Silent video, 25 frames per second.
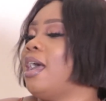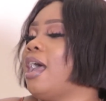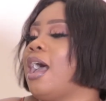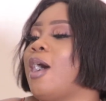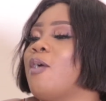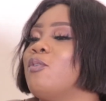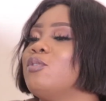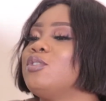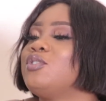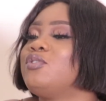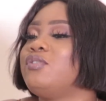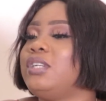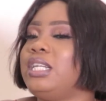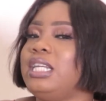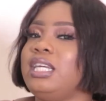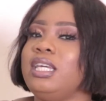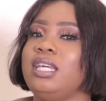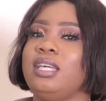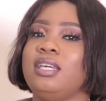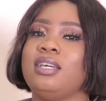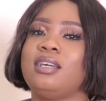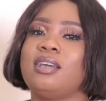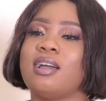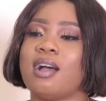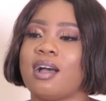I was really
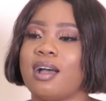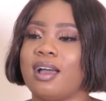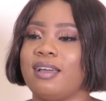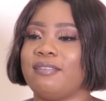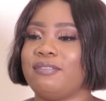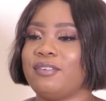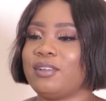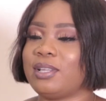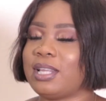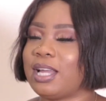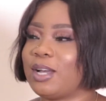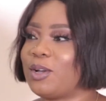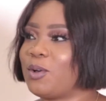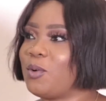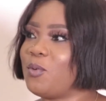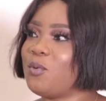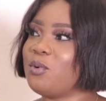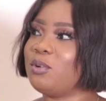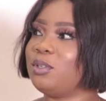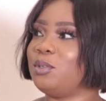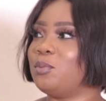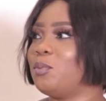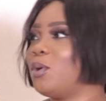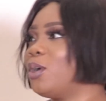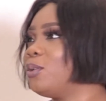eager. I felt like,
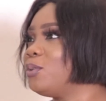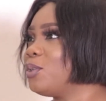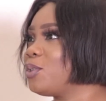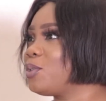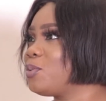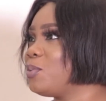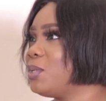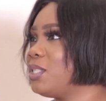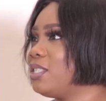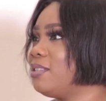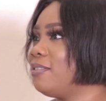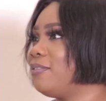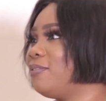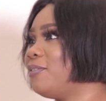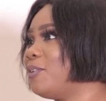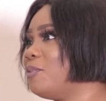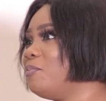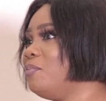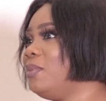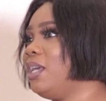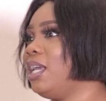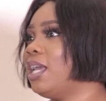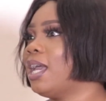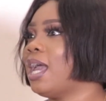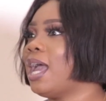oh, the world was waiting for
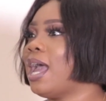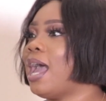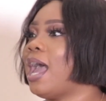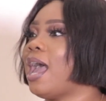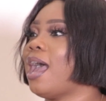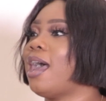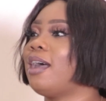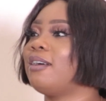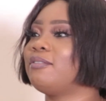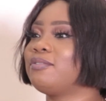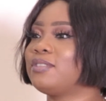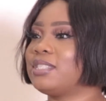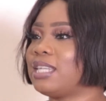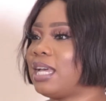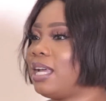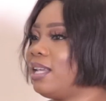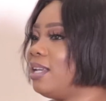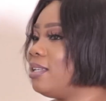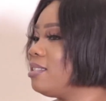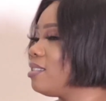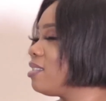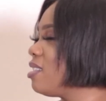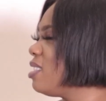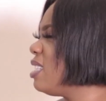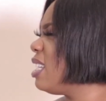me. I have
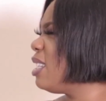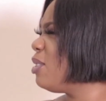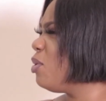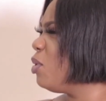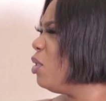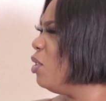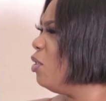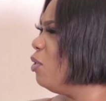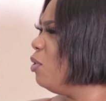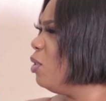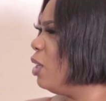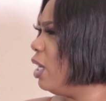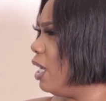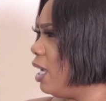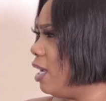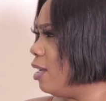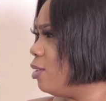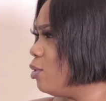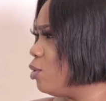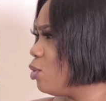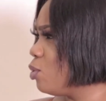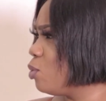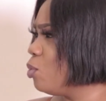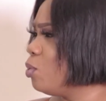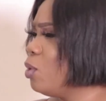talents, because that's what you hear
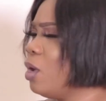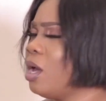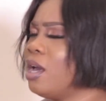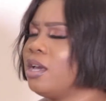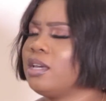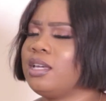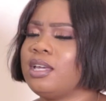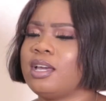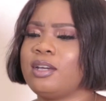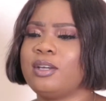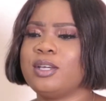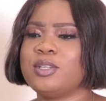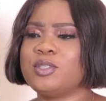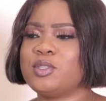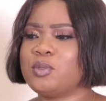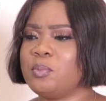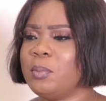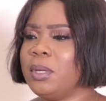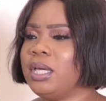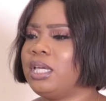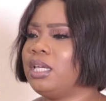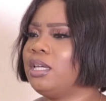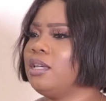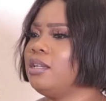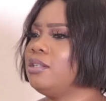in school. You're going to
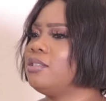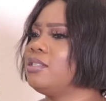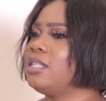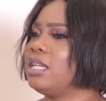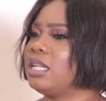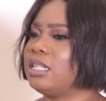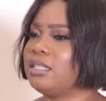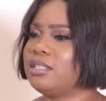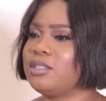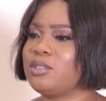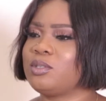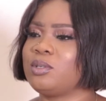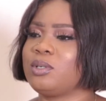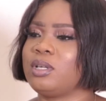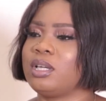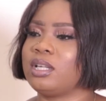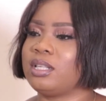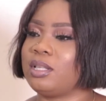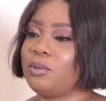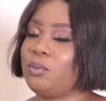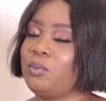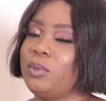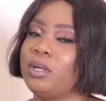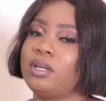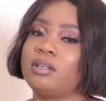make it, you're this or you're,
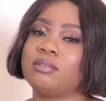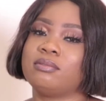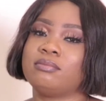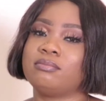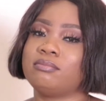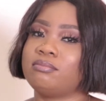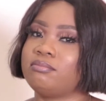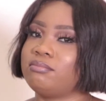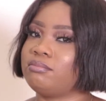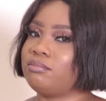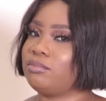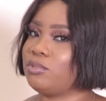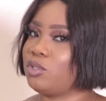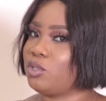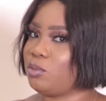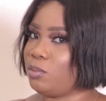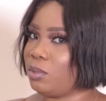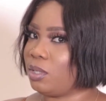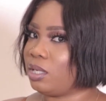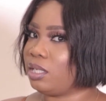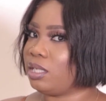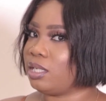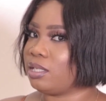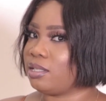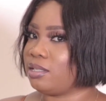well, to be
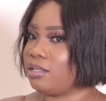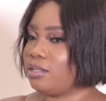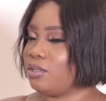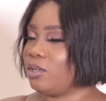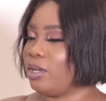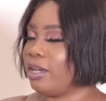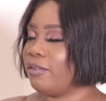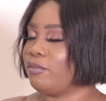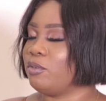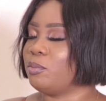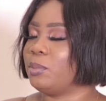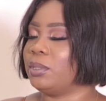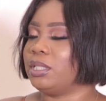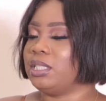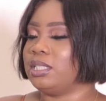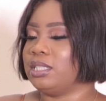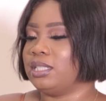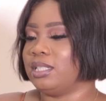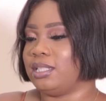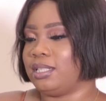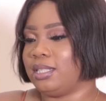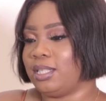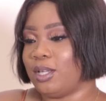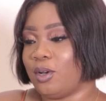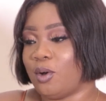honest, it's not everybody
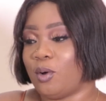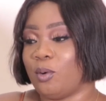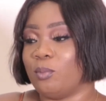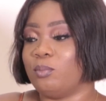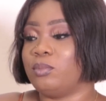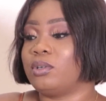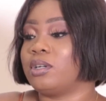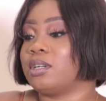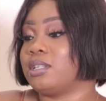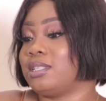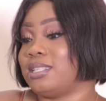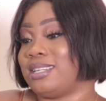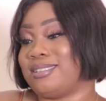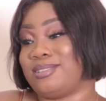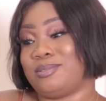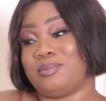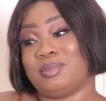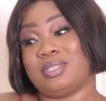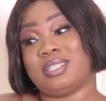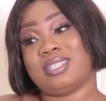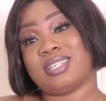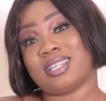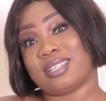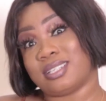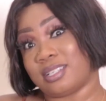they tell, because there's some
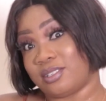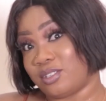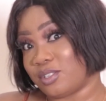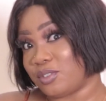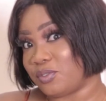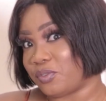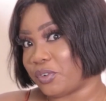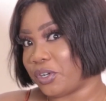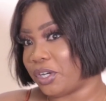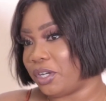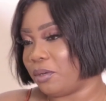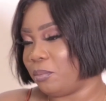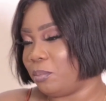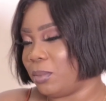teachers that are just very